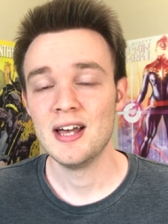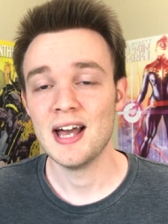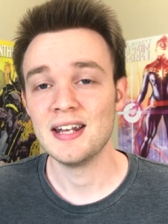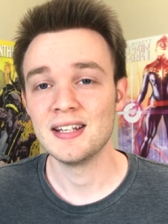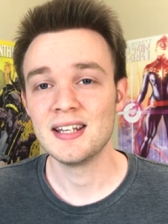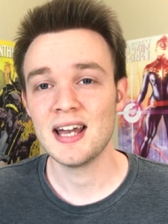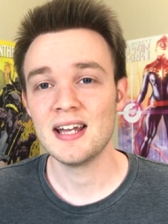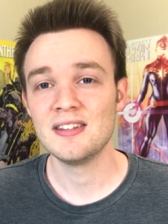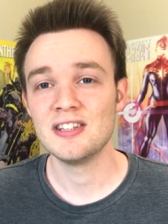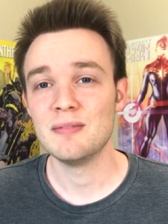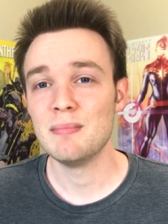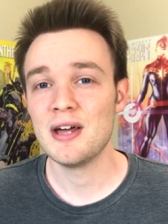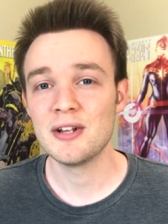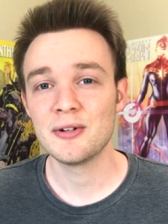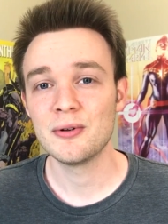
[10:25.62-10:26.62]
And again, the
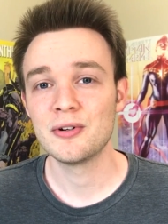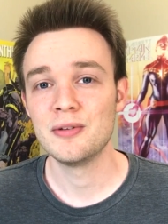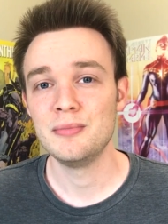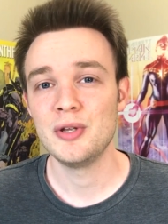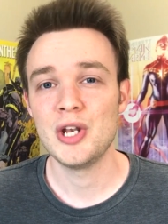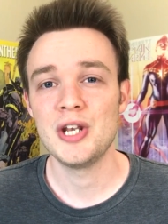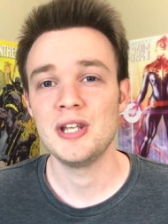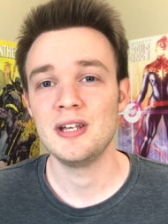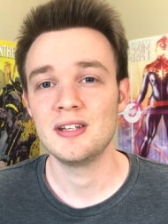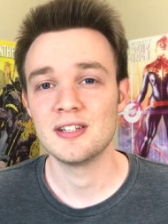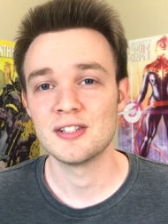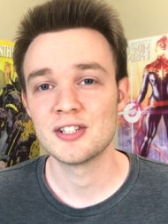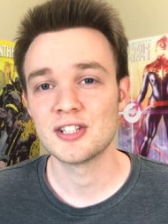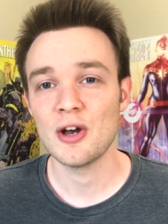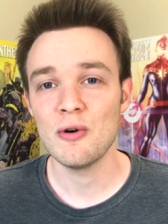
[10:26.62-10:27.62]
medical community
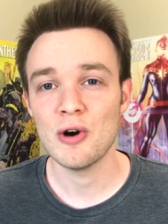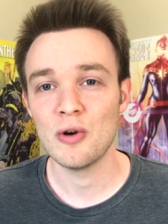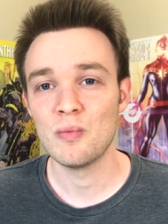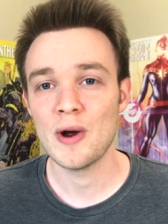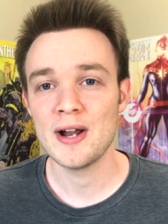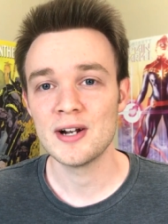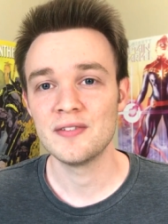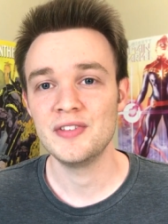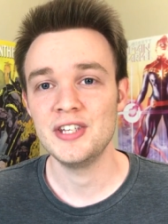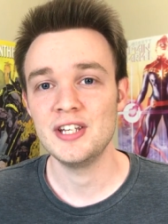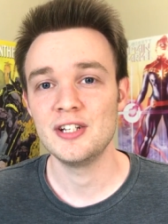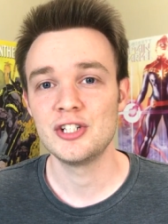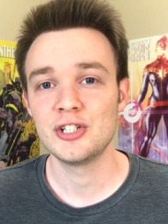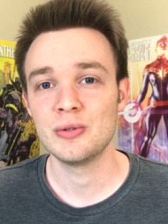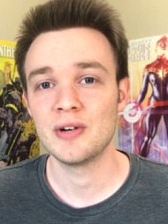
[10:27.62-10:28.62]
is so aware of the
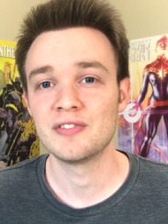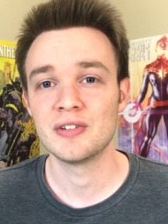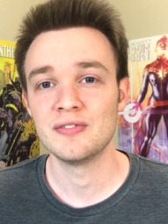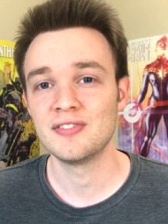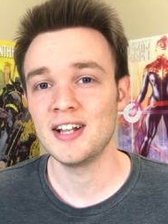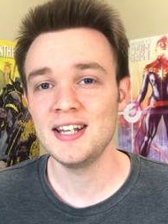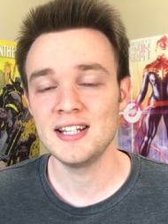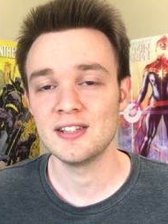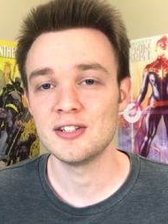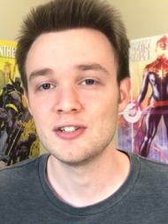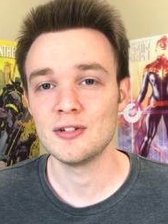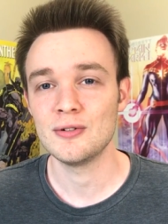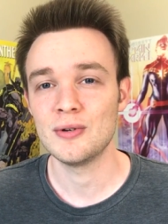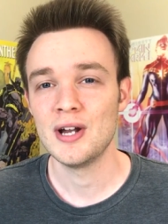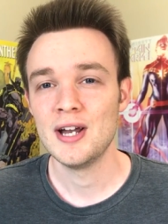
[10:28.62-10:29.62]
issue of conflating the
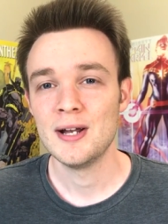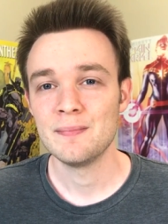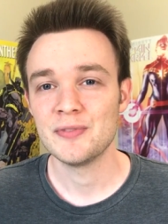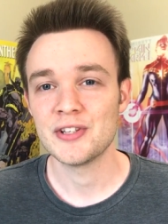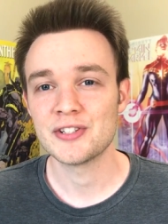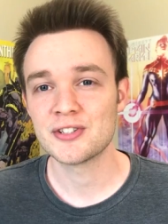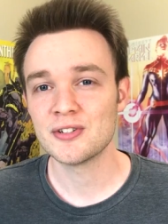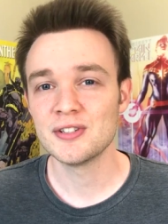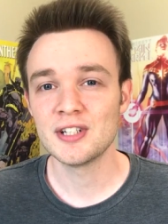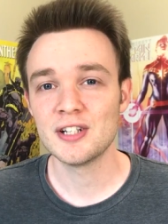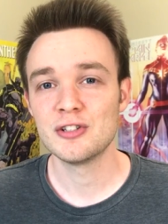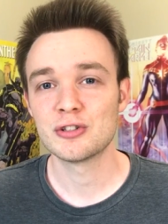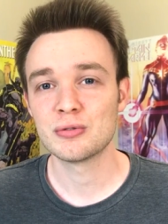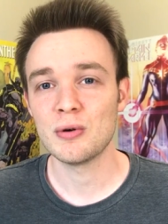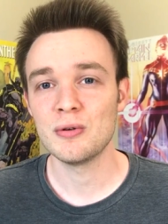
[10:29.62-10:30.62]
two that certain
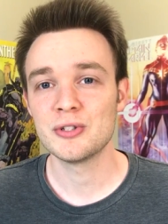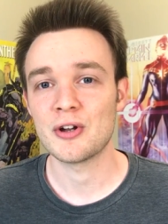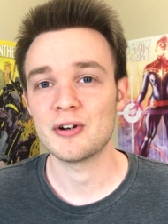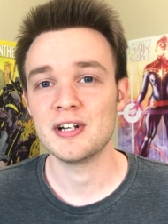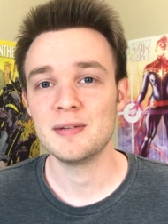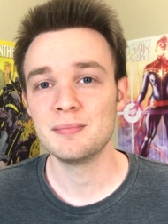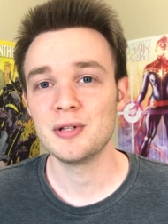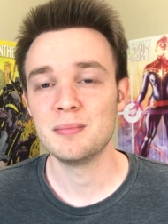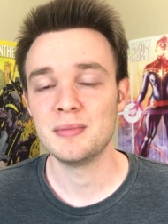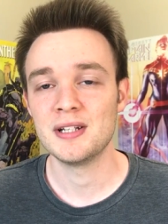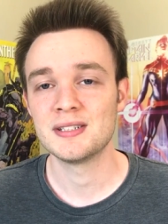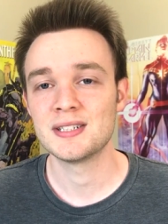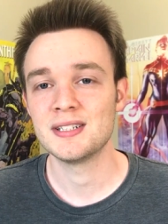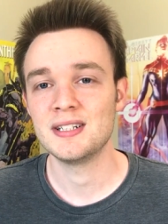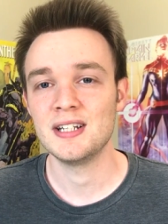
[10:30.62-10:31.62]
controls are
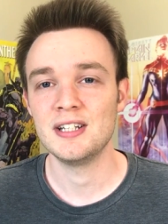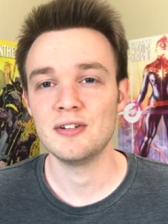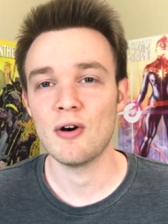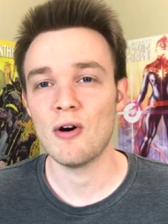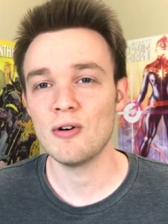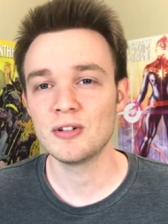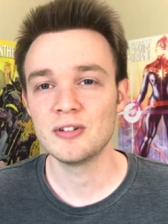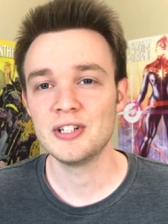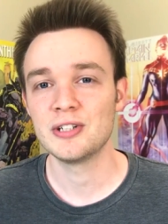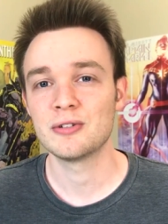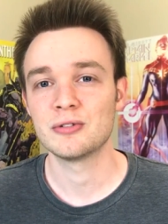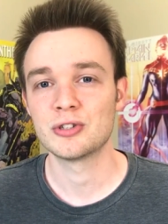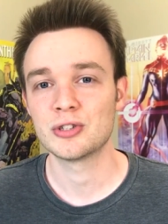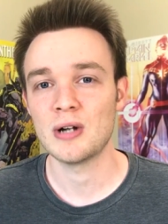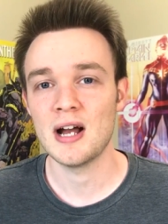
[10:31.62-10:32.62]
implemented in all
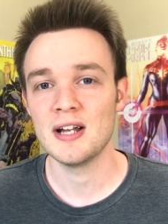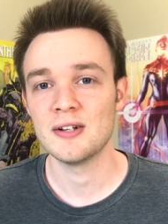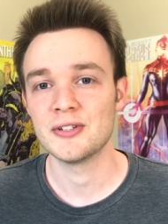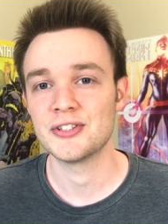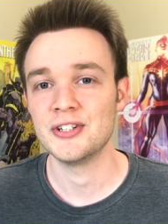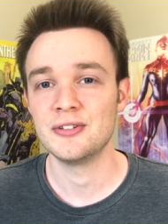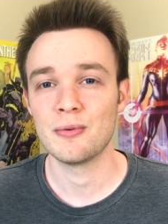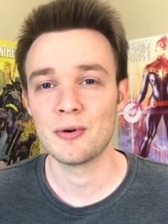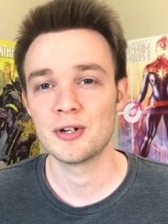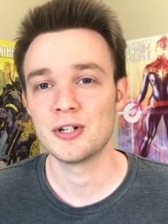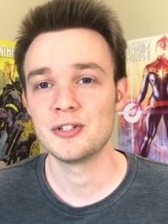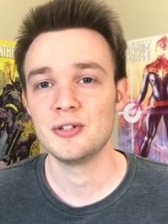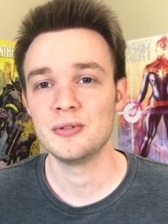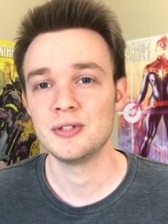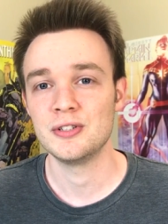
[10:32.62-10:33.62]
clinical trials in order
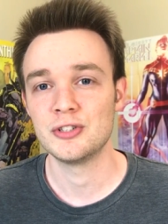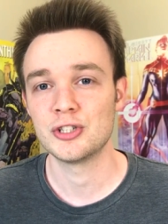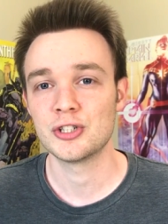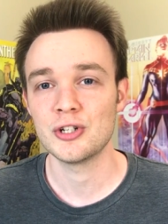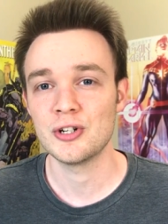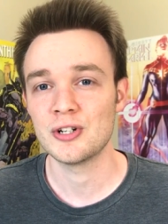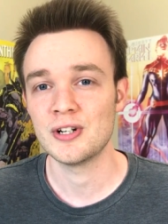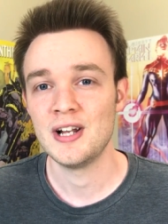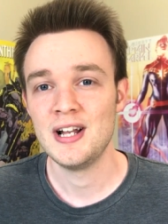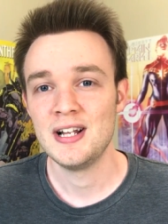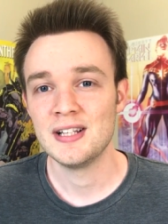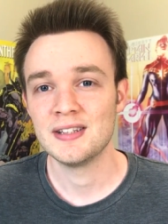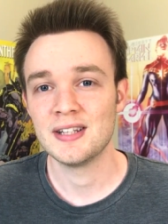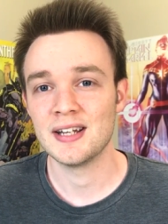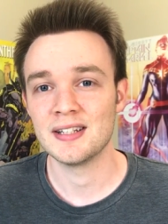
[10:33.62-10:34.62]
to ensure
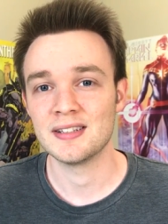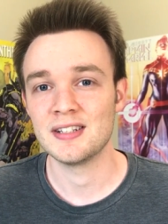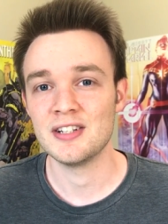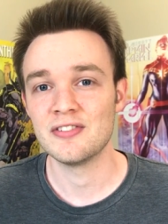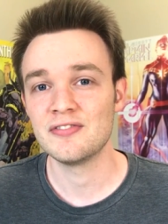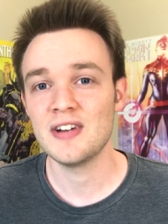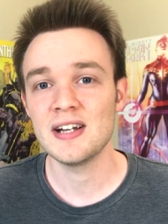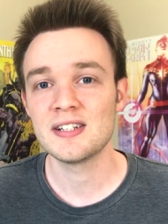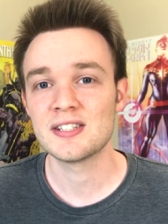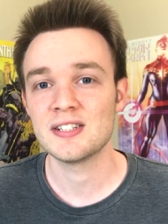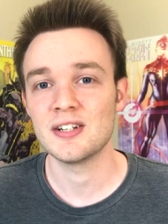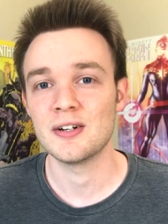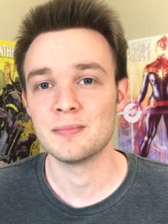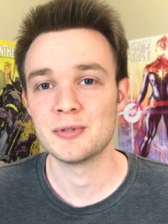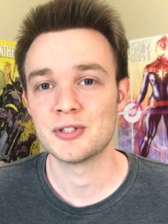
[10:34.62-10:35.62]
that the effects
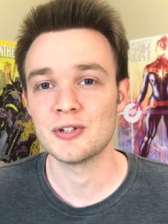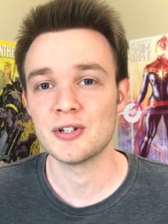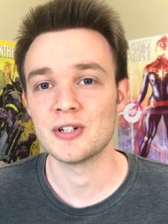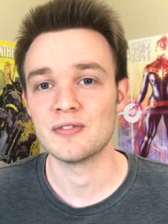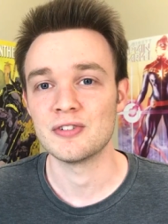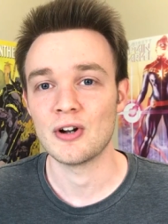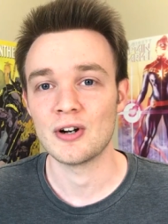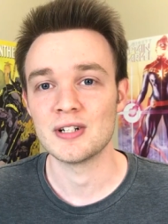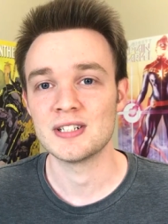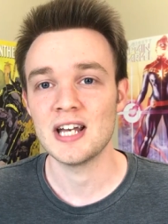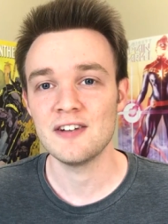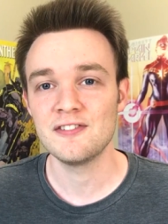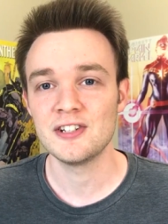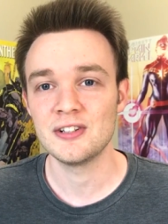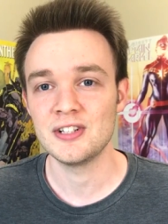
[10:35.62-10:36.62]
observed are
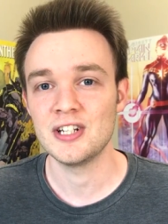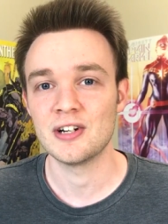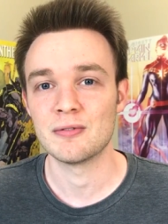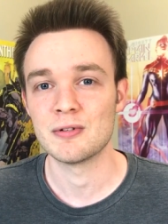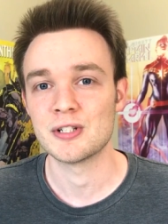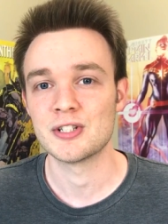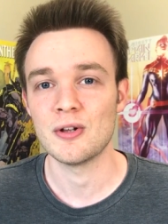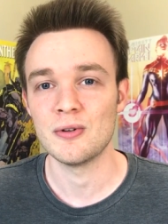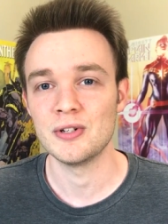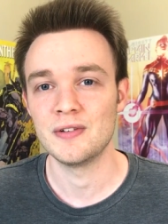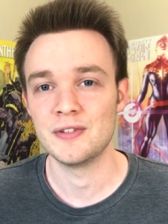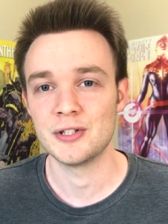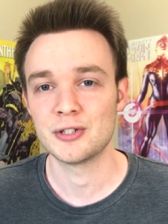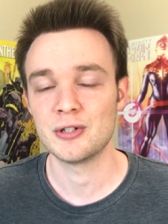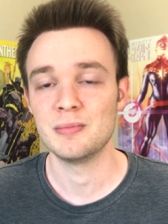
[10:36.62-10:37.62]
definitely a result of
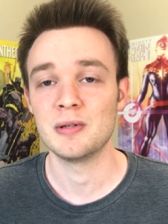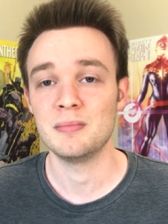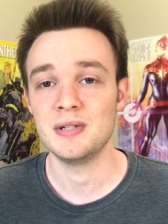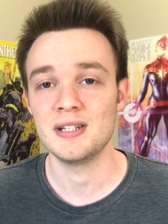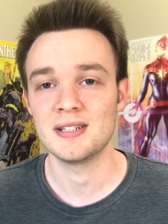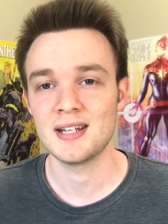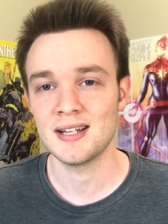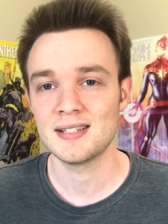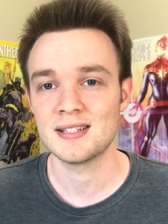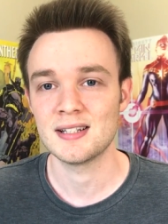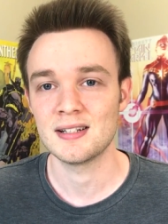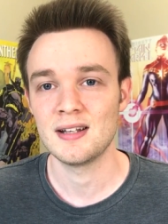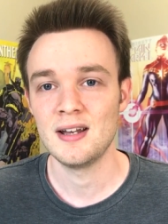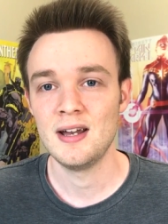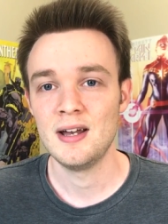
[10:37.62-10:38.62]
the treatment being tested